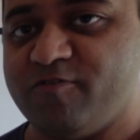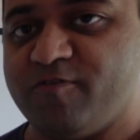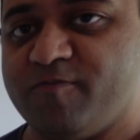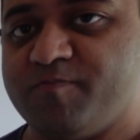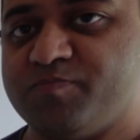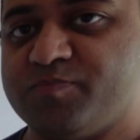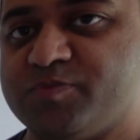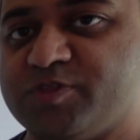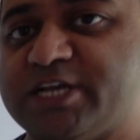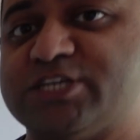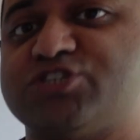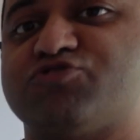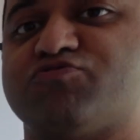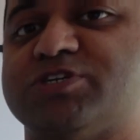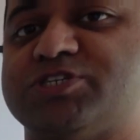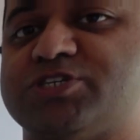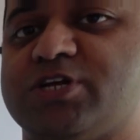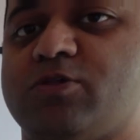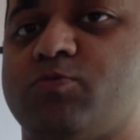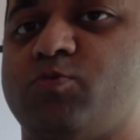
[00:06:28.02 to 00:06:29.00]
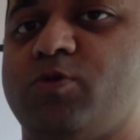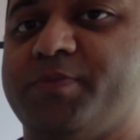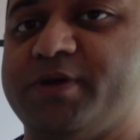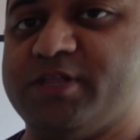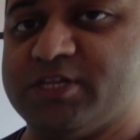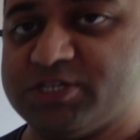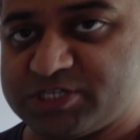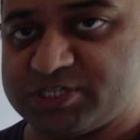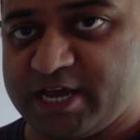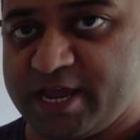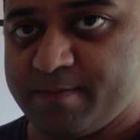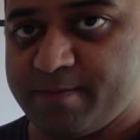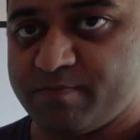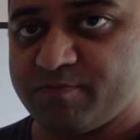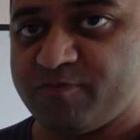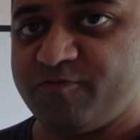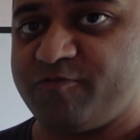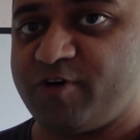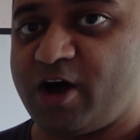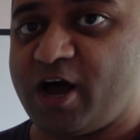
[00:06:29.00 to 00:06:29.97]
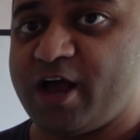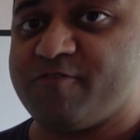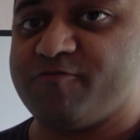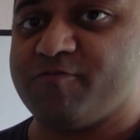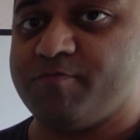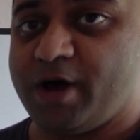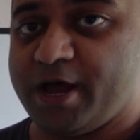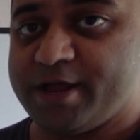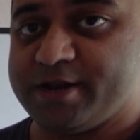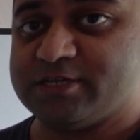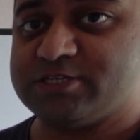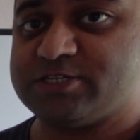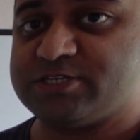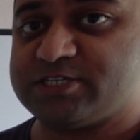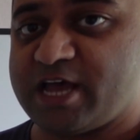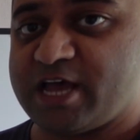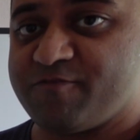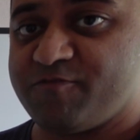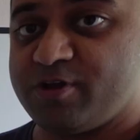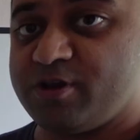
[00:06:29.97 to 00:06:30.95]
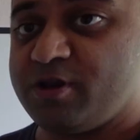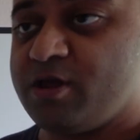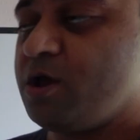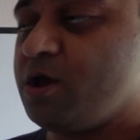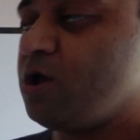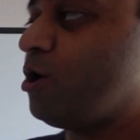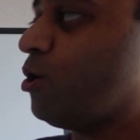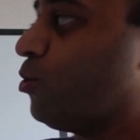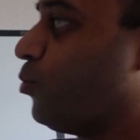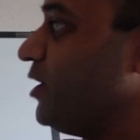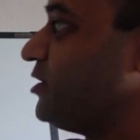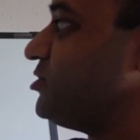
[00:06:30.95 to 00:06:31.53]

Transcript: This result will be the same, 5 minus 7, which